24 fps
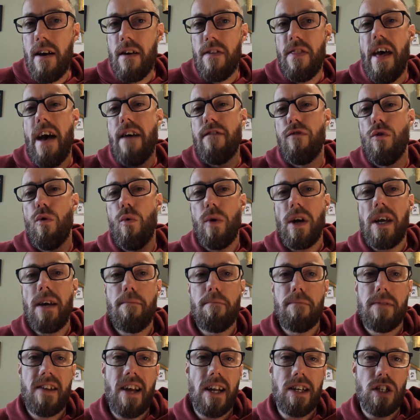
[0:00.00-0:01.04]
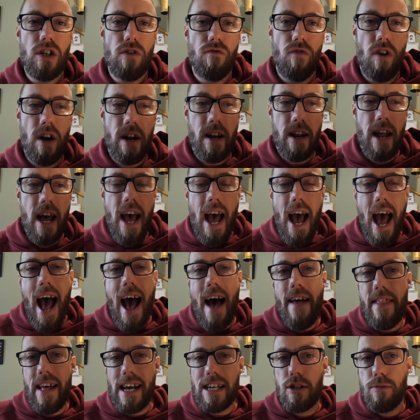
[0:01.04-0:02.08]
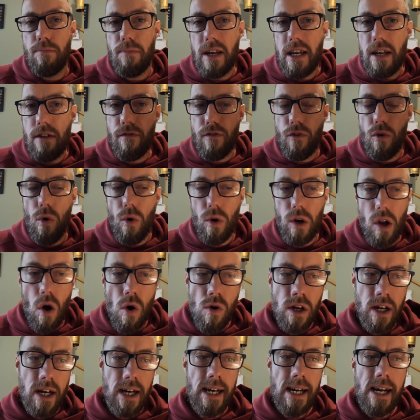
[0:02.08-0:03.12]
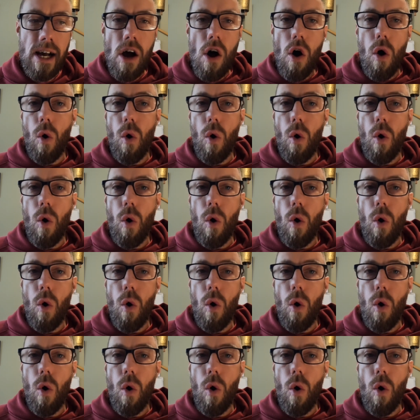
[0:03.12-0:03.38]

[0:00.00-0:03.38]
therefore we can potentially run at that speed for longer,